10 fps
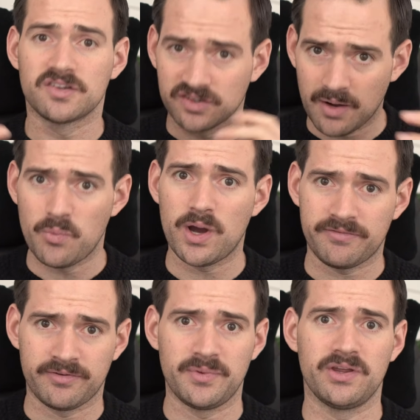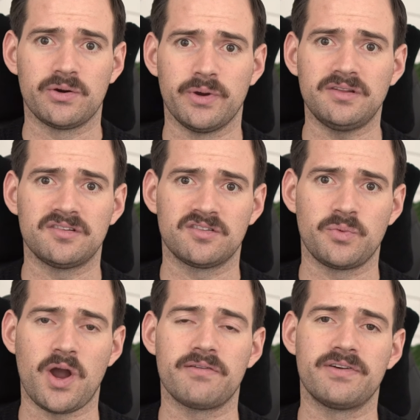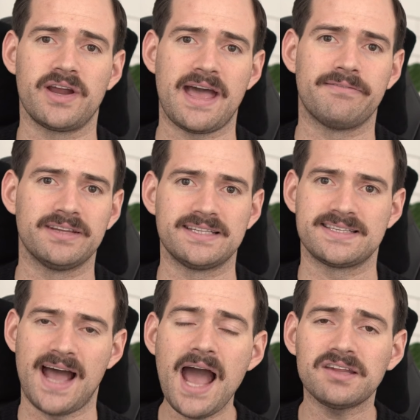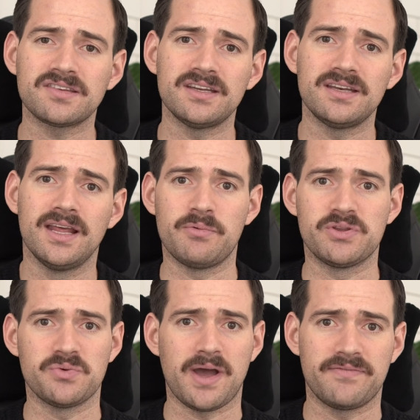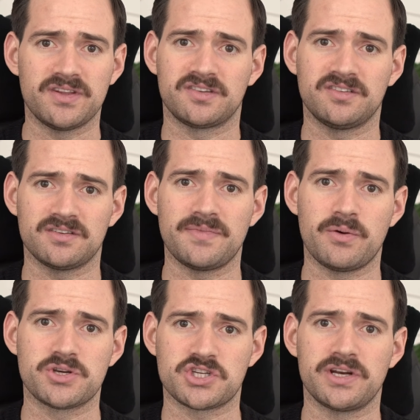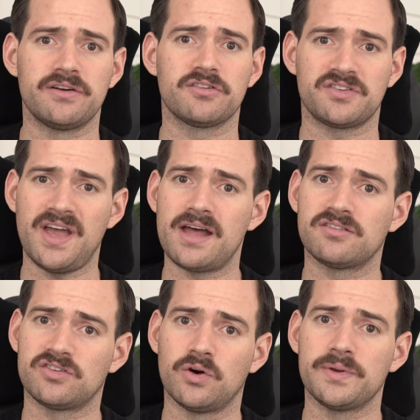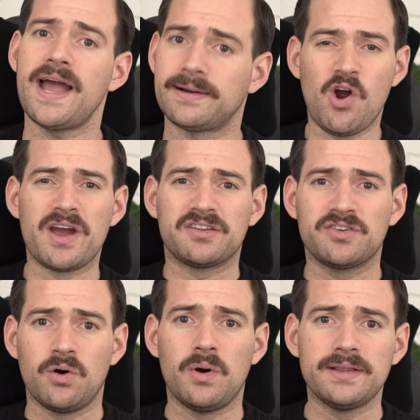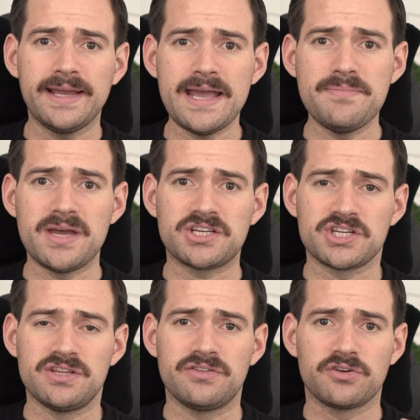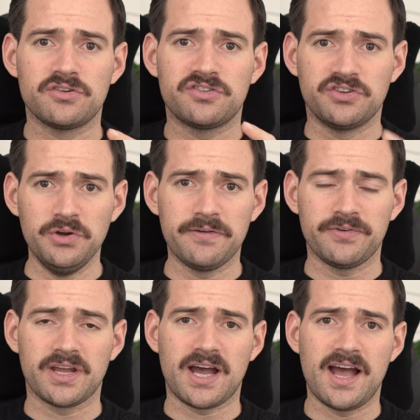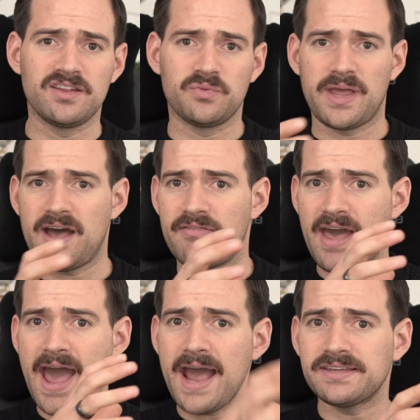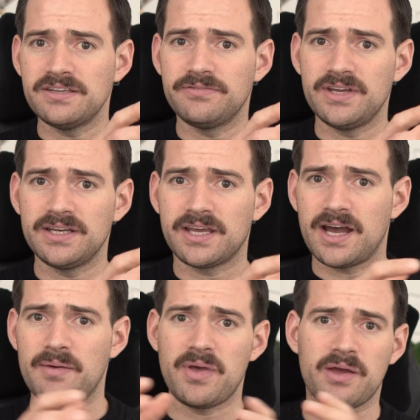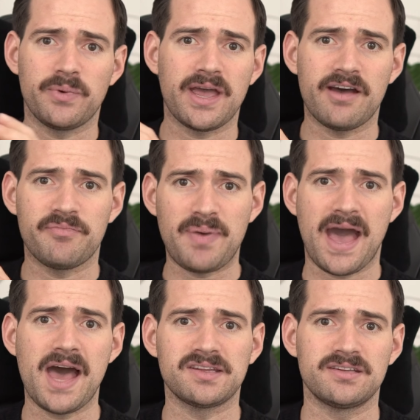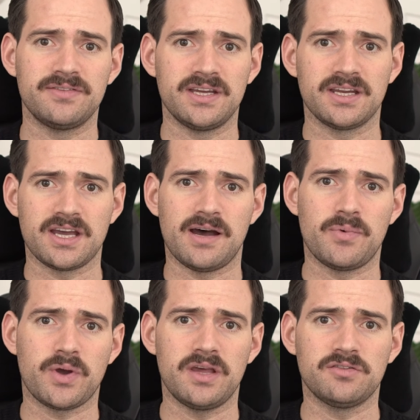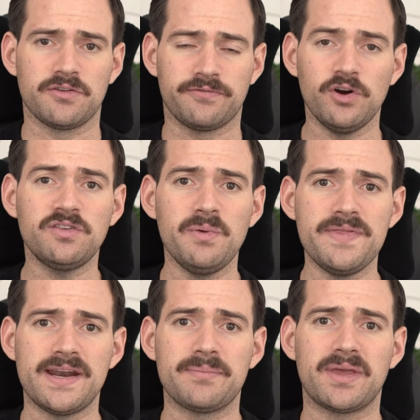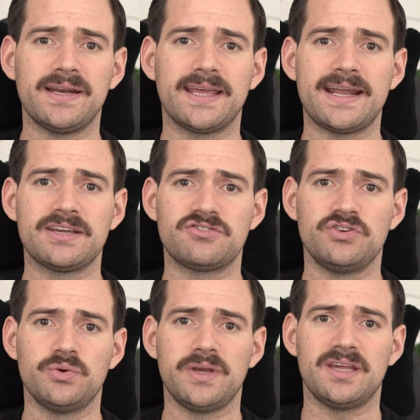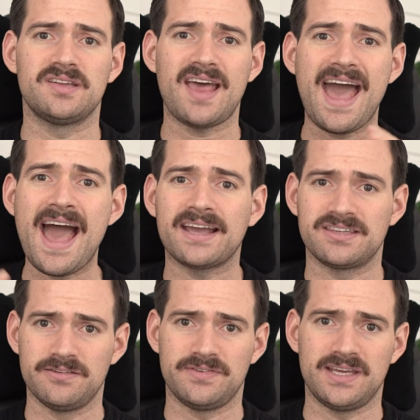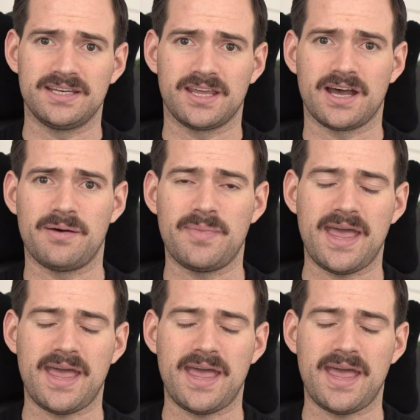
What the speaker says: somewhat familiar with, since we are very heavily taxed, and we do have this system that we should understand. So yeah. All right, so like I mentioned, there's two different kinds. We have active income and we have passive income, okay? So the first one that I'm gonna get into is active income.